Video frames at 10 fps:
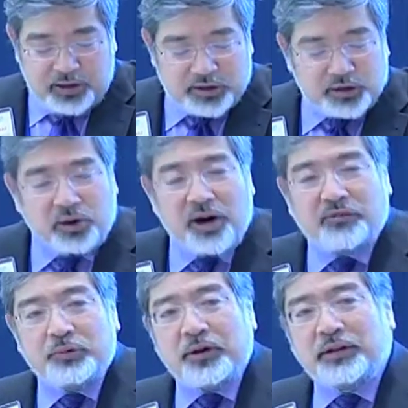So
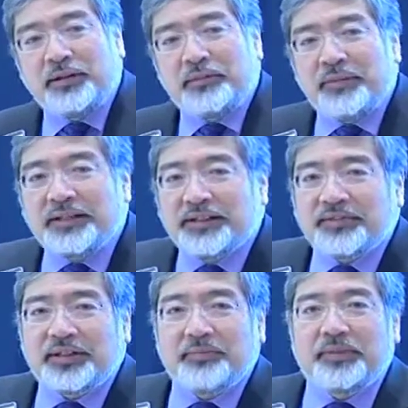often, while in the midst
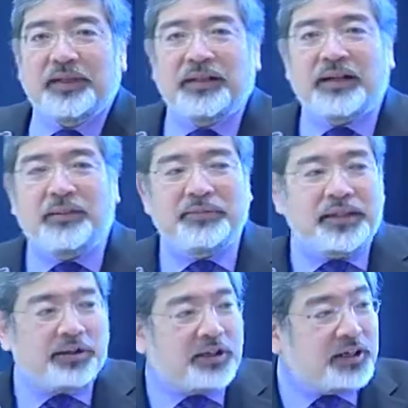of something, a
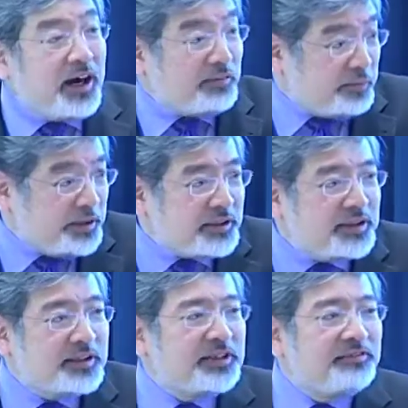company or a government
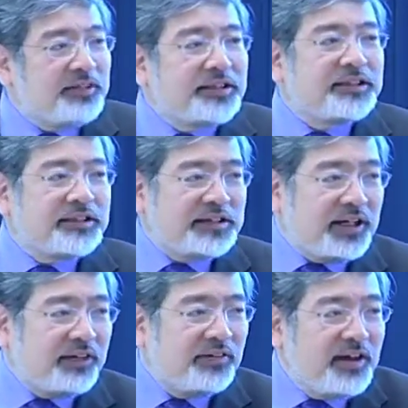can convince
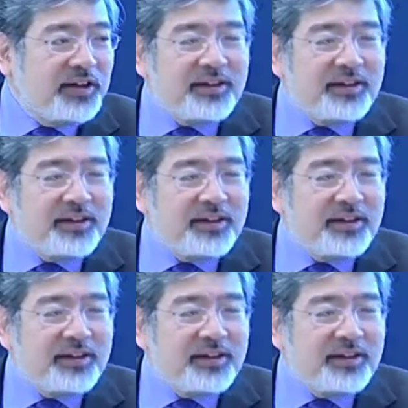itself